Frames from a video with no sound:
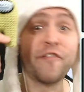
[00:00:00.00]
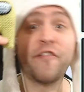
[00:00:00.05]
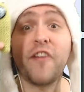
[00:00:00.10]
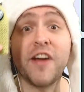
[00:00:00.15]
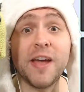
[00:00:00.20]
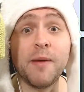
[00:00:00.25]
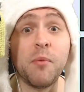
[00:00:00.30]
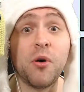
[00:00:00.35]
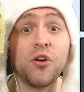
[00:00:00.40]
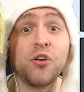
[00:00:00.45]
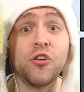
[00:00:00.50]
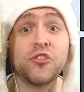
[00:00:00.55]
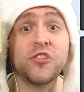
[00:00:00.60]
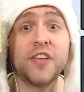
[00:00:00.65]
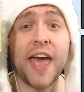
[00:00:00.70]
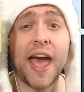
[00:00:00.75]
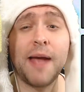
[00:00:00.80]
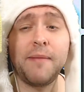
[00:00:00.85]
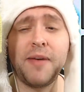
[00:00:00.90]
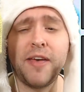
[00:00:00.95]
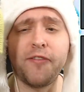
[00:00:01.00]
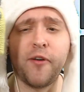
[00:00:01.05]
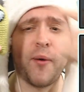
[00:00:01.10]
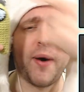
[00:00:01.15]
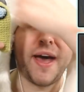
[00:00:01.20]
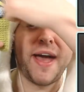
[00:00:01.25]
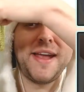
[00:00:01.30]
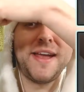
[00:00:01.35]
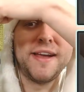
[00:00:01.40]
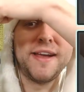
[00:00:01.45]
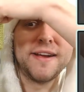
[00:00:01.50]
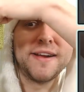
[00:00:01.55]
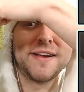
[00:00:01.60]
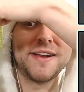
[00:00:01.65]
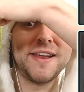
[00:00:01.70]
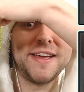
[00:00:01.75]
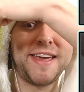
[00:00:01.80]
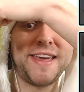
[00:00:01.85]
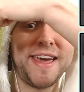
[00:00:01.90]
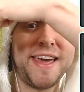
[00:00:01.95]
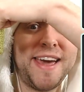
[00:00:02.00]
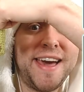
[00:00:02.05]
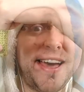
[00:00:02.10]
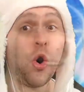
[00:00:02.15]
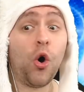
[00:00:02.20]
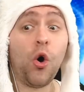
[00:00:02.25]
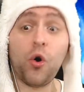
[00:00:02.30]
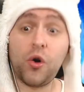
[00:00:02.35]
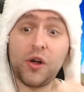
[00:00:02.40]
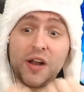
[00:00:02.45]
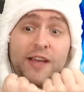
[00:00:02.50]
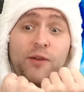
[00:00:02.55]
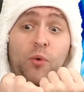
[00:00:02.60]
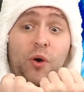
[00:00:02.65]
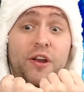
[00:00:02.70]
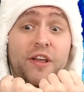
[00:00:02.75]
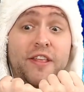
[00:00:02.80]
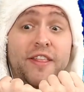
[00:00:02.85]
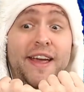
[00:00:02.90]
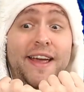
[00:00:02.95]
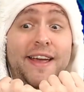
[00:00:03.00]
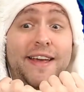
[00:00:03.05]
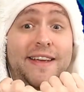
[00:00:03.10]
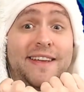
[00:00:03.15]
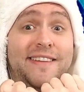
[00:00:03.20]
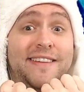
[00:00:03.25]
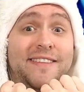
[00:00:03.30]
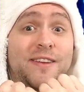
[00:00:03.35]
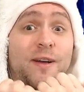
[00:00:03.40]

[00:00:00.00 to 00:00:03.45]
Free Among Us game giveaway, click here. Or click one of these.